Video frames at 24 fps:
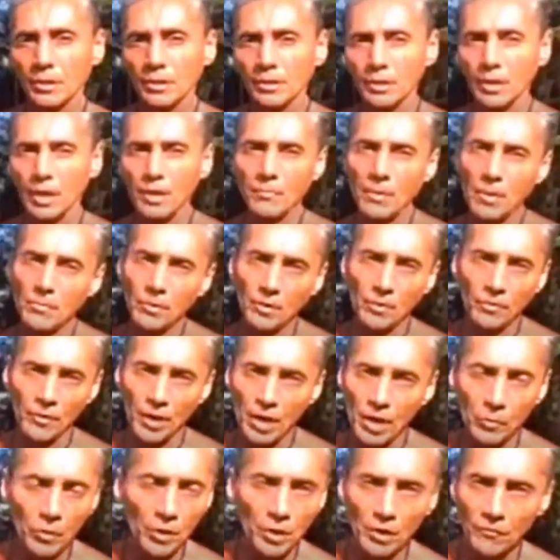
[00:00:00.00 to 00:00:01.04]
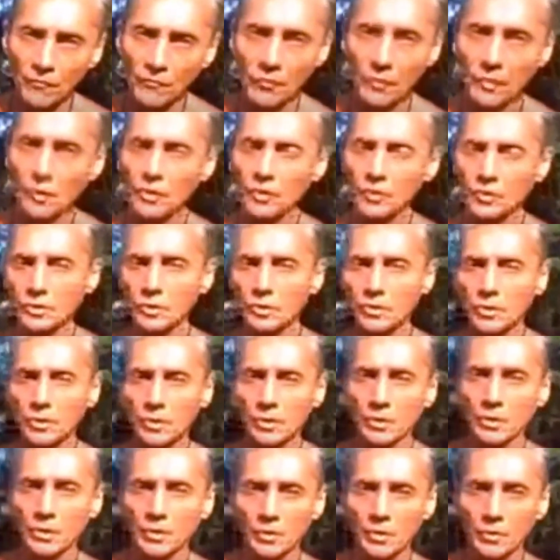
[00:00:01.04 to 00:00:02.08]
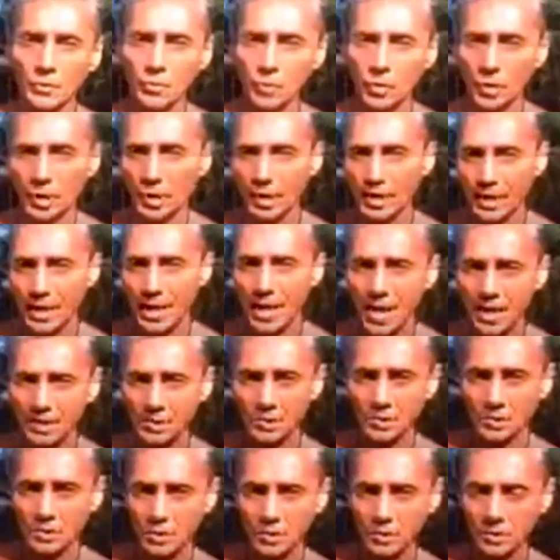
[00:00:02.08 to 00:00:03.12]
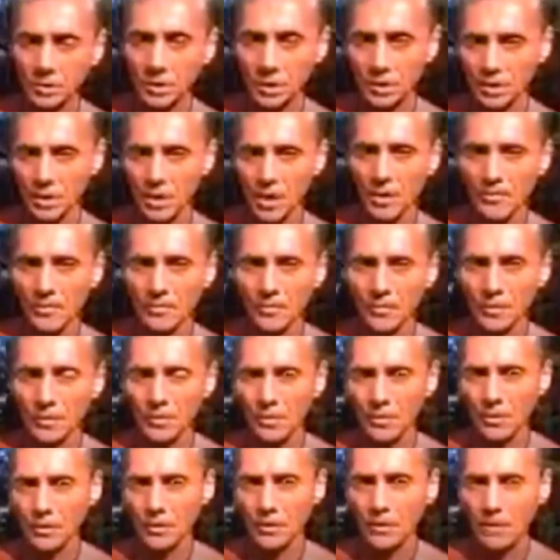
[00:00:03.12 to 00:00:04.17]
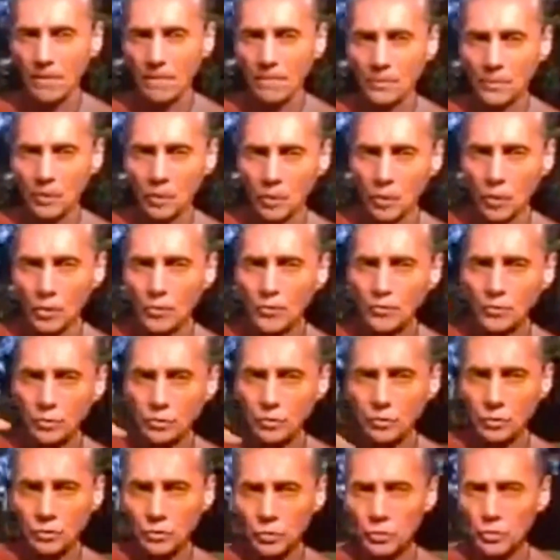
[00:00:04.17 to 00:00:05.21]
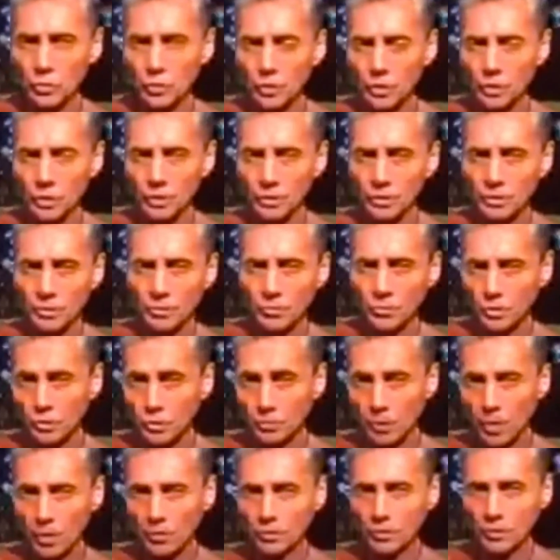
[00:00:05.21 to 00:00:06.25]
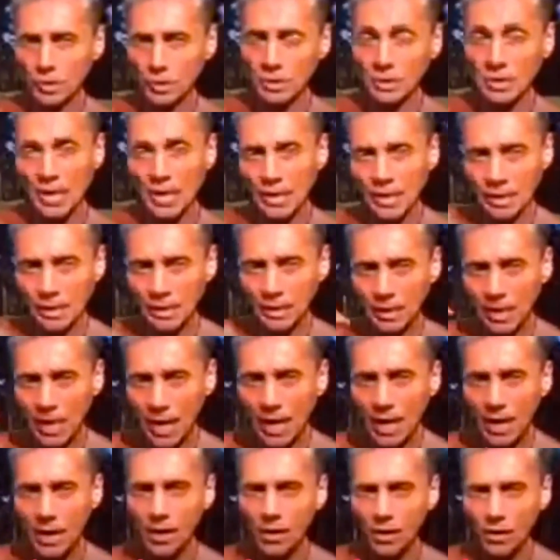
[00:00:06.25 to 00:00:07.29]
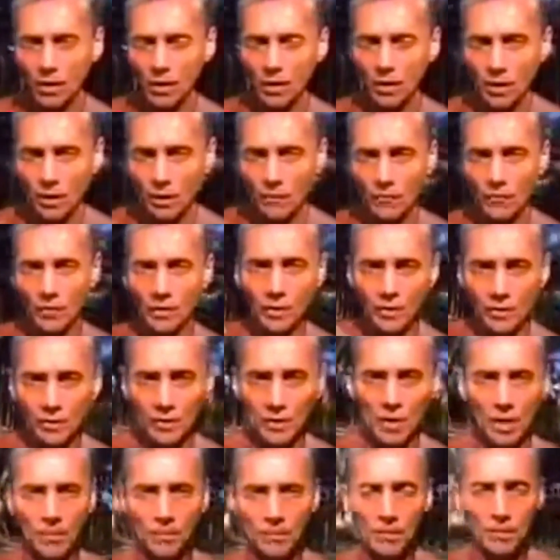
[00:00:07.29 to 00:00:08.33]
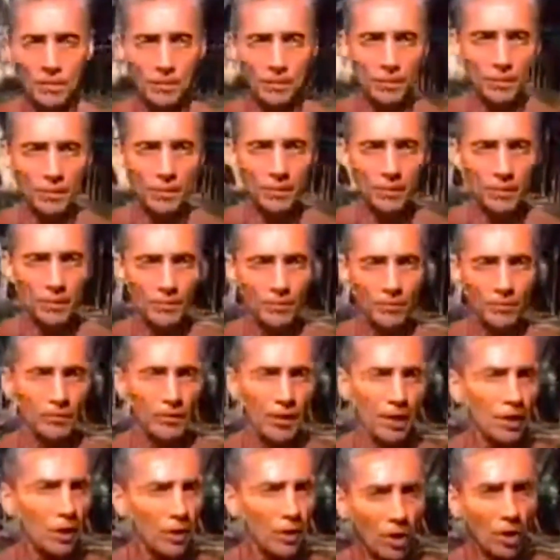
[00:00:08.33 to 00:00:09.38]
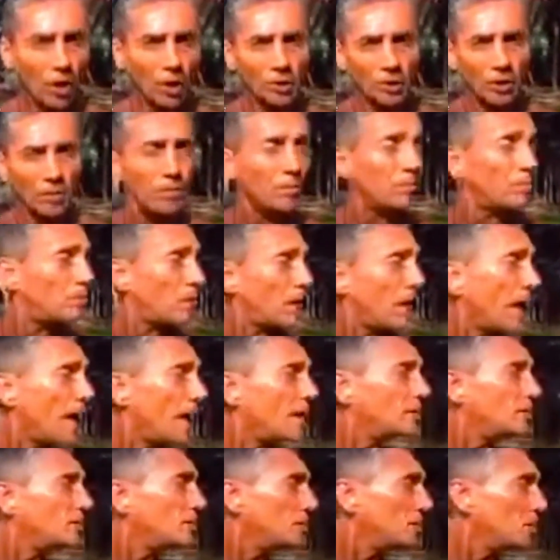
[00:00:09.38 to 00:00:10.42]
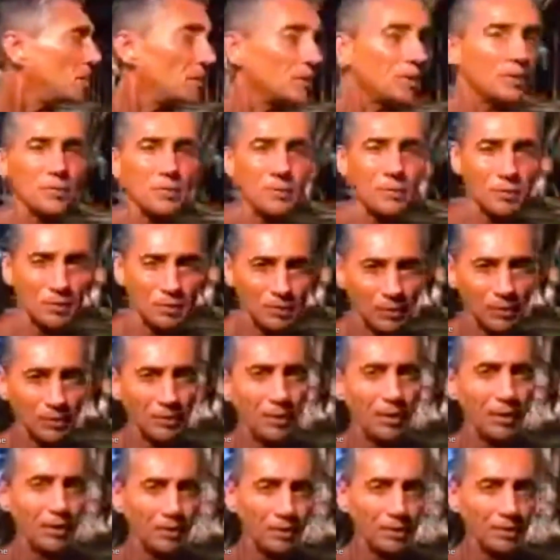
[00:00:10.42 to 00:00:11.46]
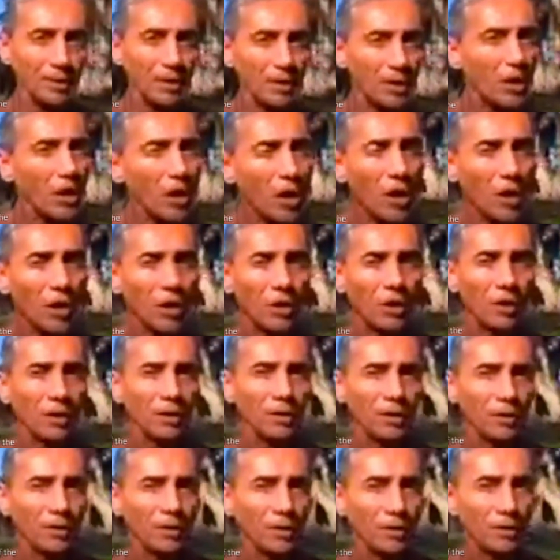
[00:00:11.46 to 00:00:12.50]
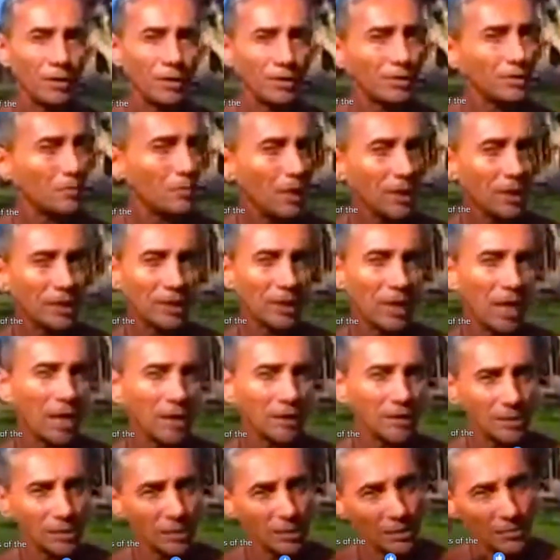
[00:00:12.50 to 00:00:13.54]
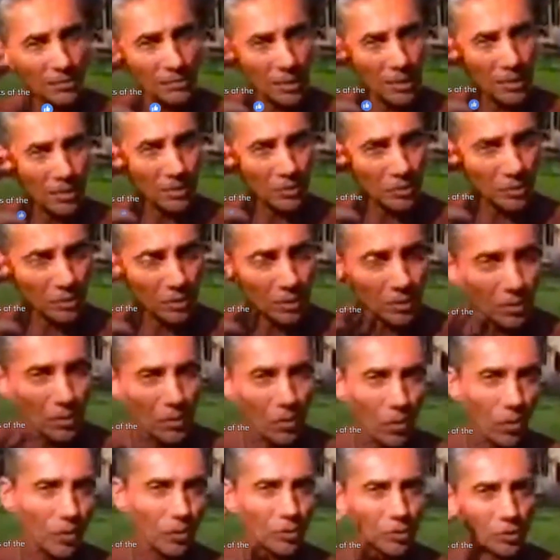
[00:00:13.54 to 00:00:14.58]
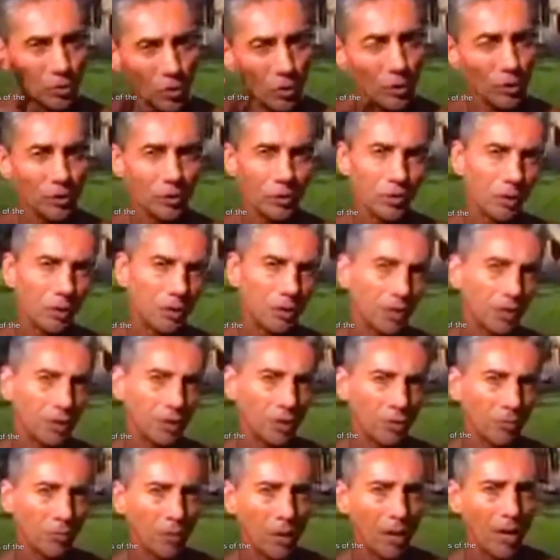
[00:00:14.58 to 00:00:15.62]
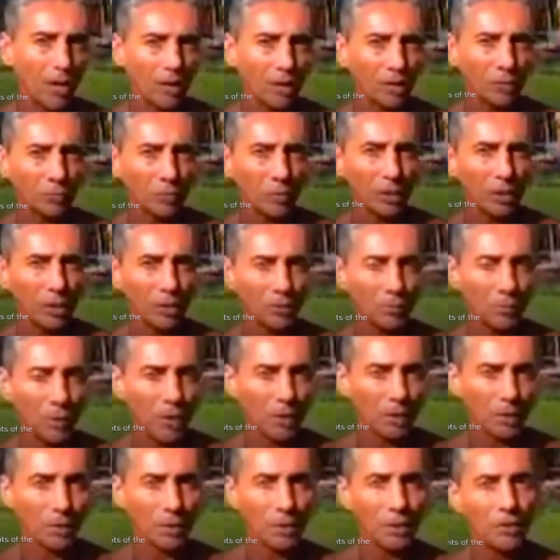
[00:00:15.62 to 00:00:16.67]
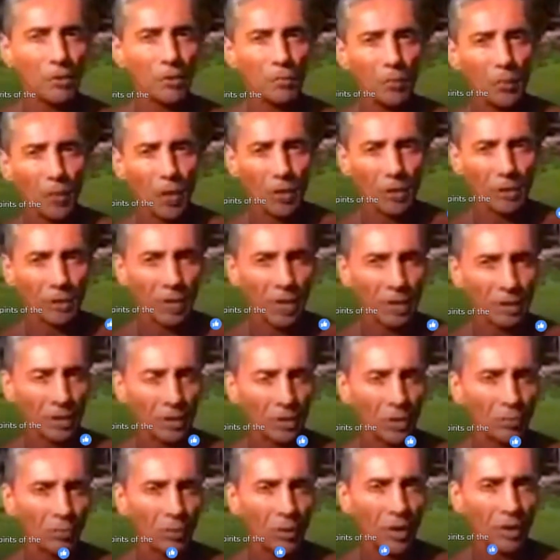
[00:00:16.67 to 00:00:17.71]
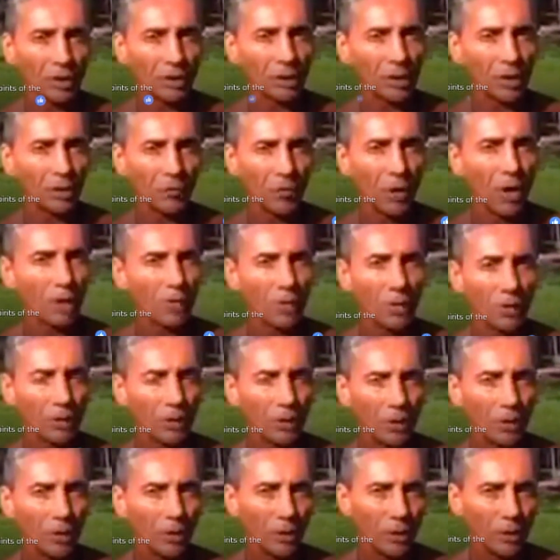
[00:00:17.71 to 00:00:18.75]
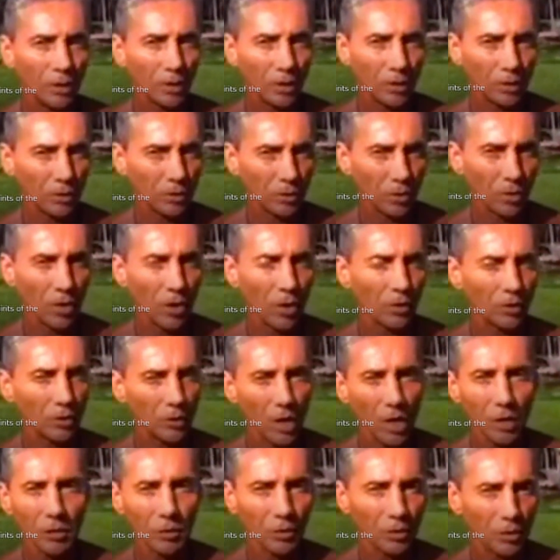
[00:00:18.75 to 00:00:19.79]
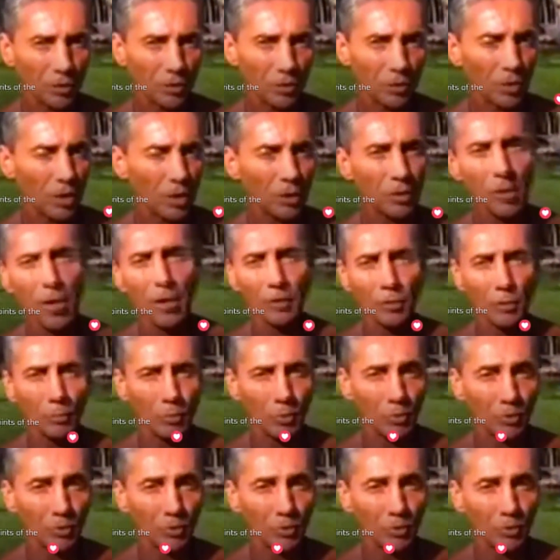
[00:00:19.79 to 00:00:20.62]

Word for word: Okay, remember, they were here first. We're a guest to them. Earth steward. We're supposed to take care of them. They are companions. Yes, they are. Does it make sense? Is it, is it, or is it short circuiting your brain? Is because basically the parasites in your brain say, Robert Cassar, Dr. Cassar, Dr.